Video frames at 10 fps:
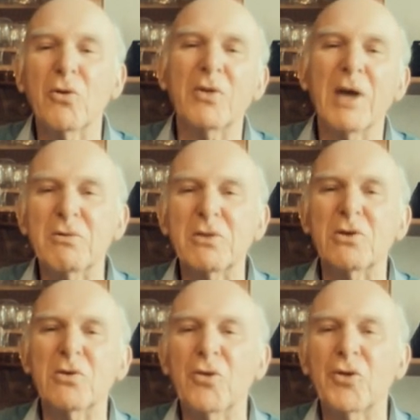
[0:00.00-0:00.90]
I thought that
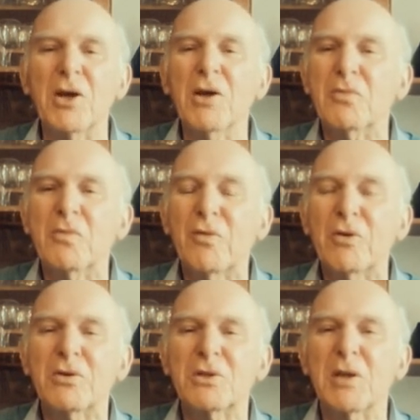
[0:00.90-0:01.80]
was a good theme
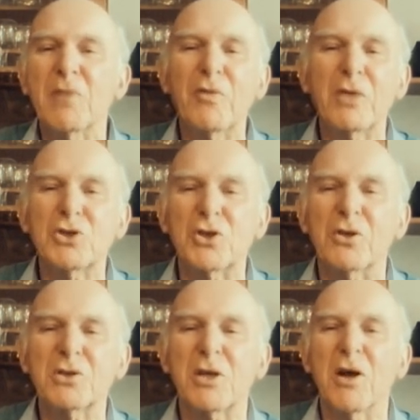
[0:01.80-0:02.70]
for some
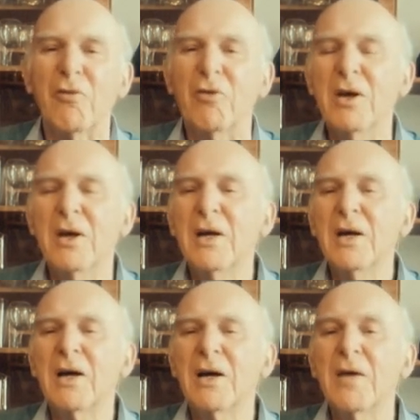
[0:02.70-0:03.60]
fictional stuff.
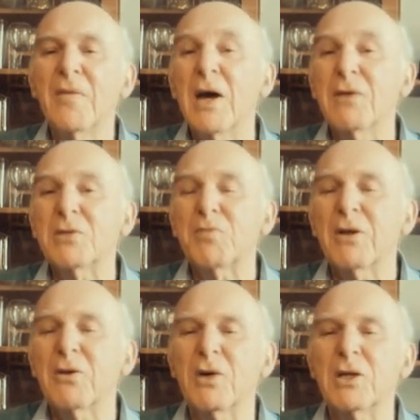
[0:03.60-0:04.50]
I'd
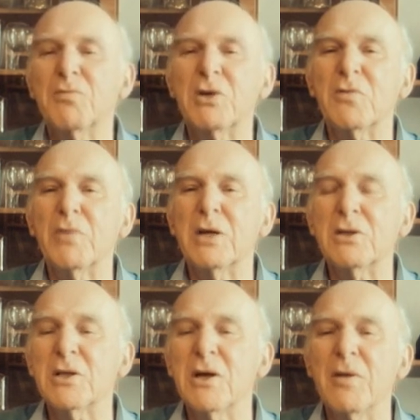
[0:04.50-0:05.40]
spent quite a bit of
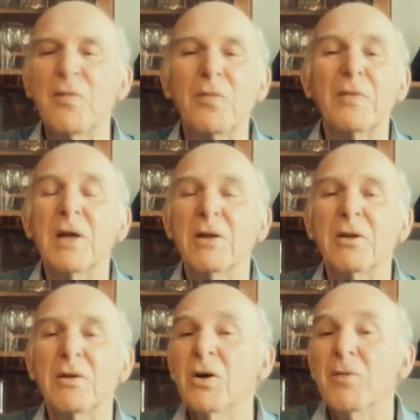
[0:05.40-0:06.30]
my time
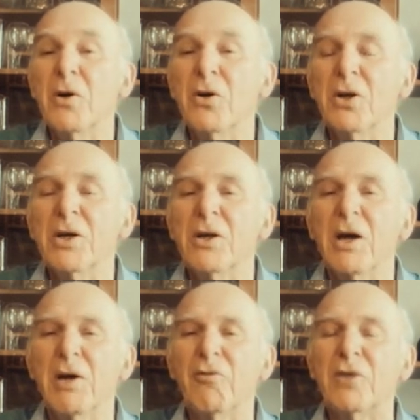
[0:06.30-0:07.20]
in an earlier
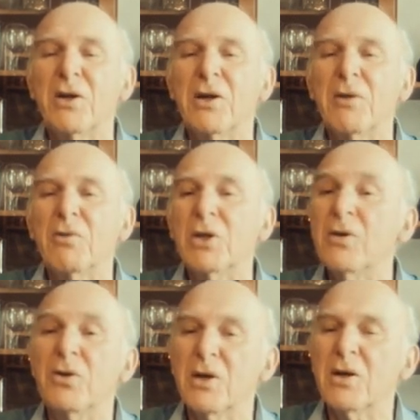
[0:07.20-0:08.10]
life dealing
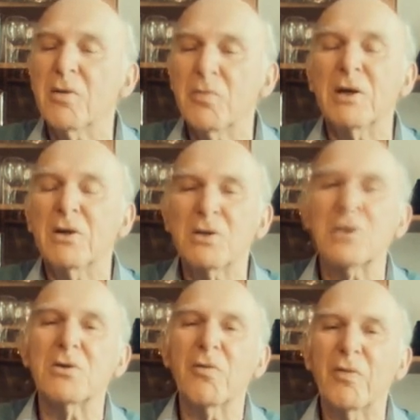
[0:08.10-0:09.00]
with India
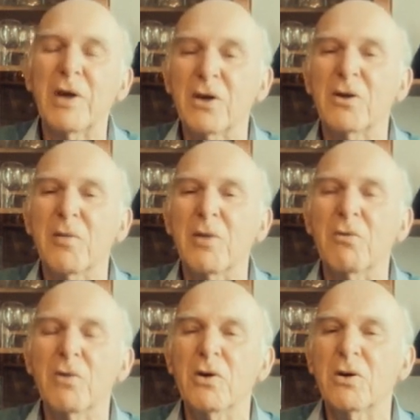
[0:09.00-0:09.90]
because of
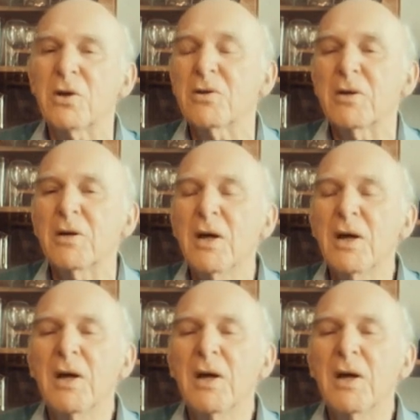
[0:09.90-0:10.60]
economic work, and